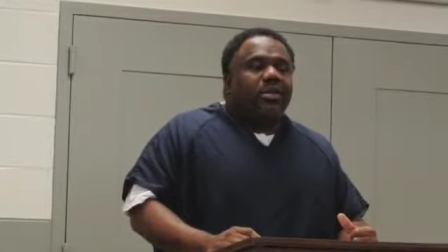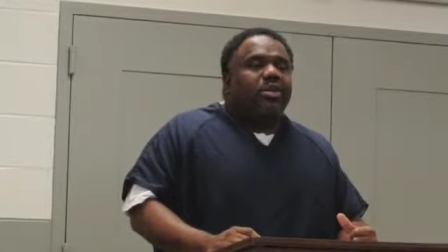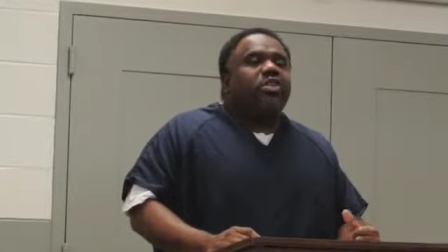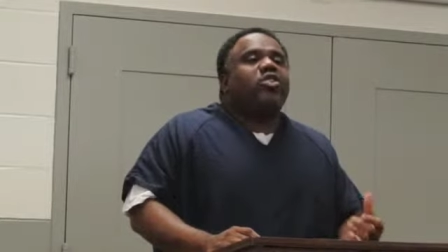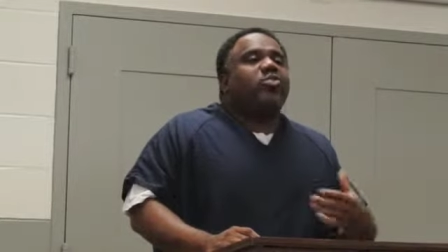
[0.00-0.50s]

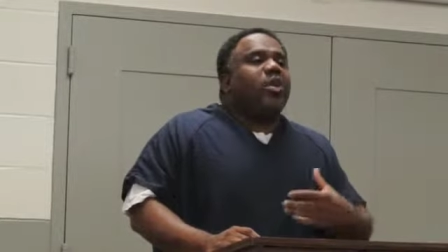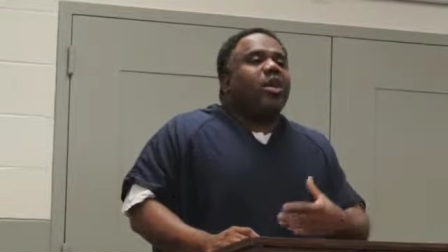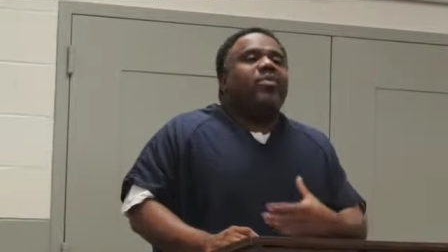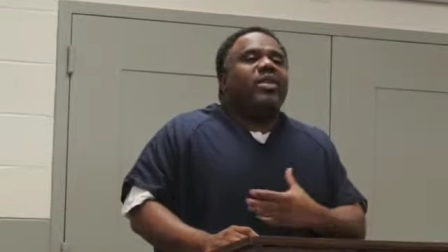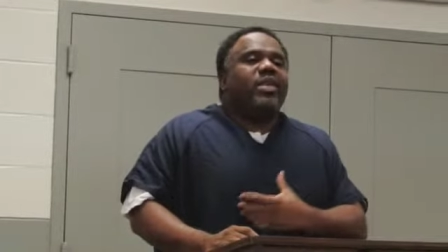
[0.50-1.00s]
because you
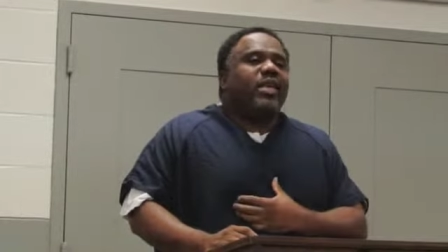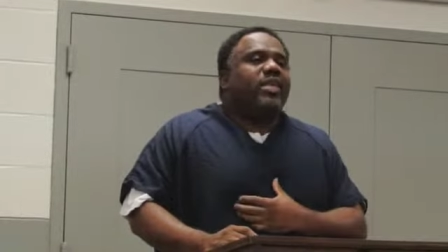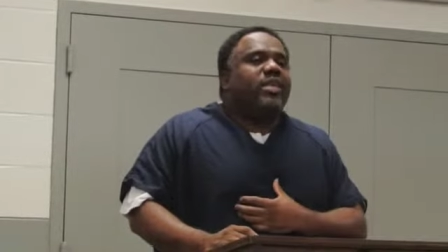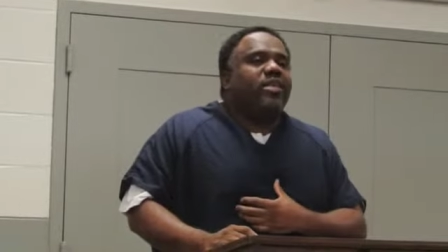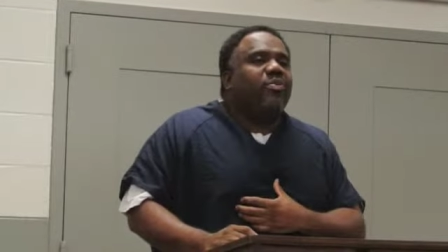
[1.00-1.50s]
become
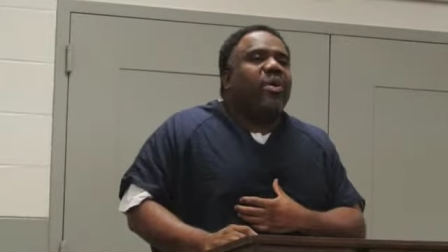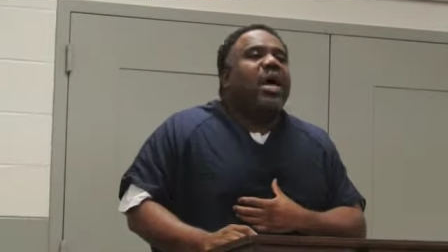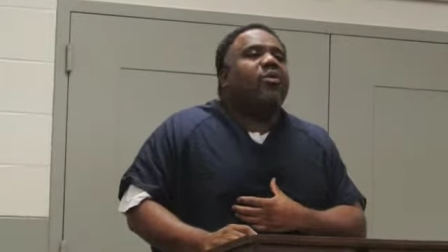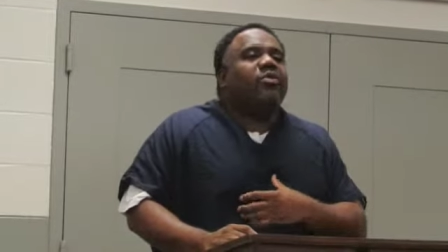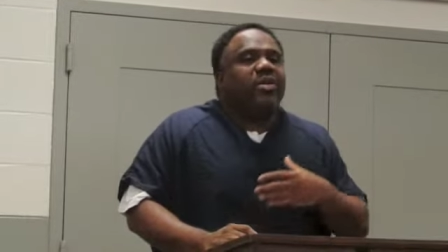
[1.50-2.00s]
addicted to the
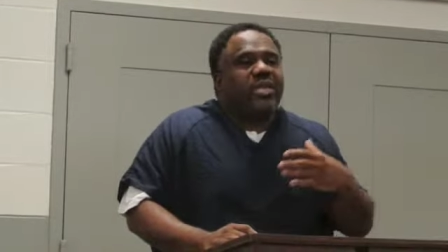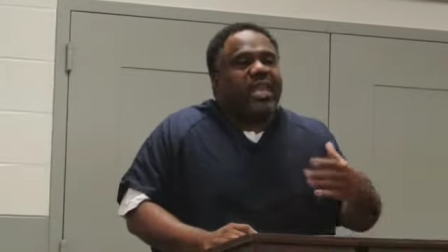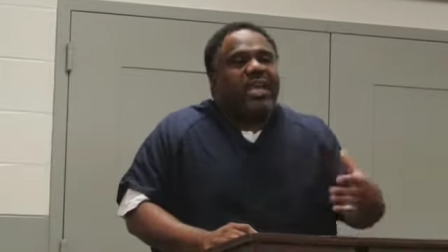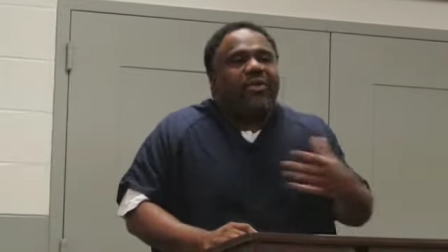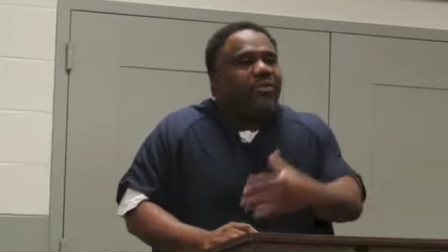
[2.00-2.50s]
power
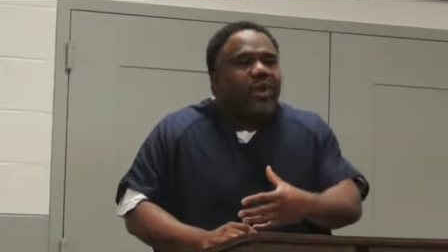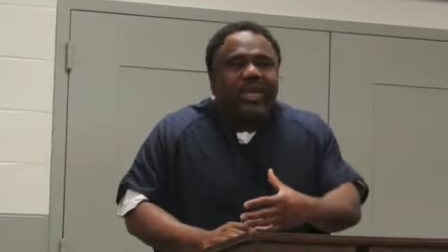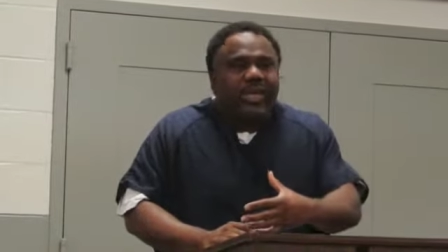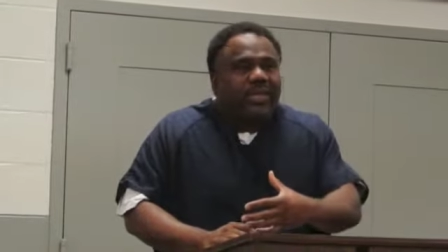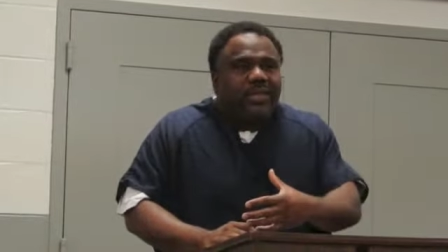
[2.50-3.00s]
that it
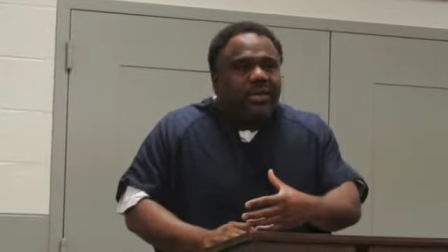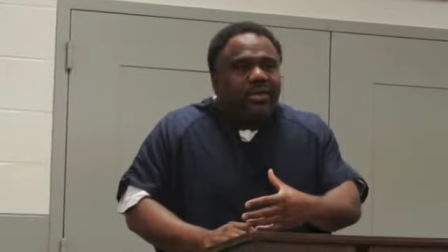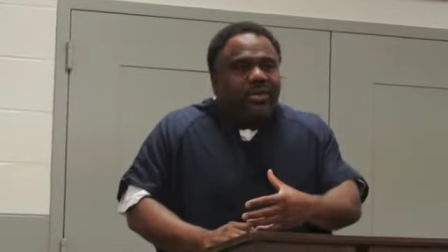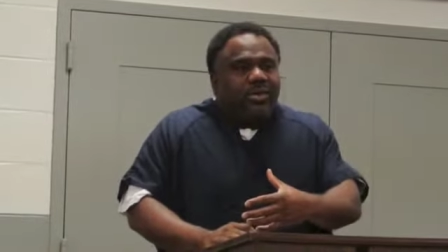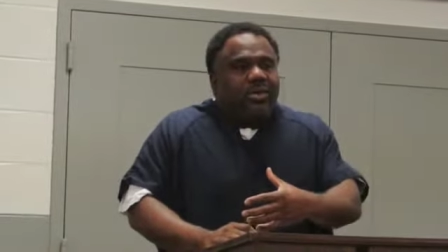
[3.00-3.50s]
brings.
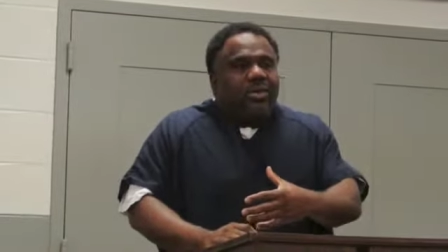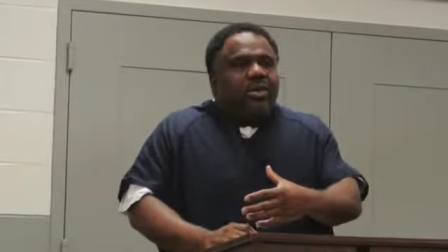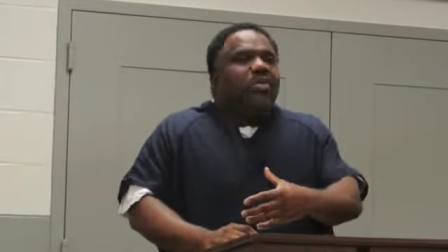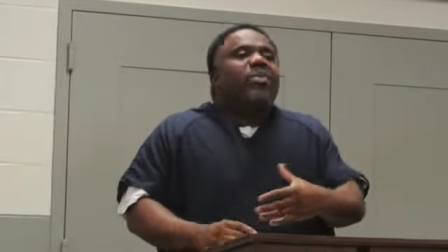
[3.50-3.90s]
The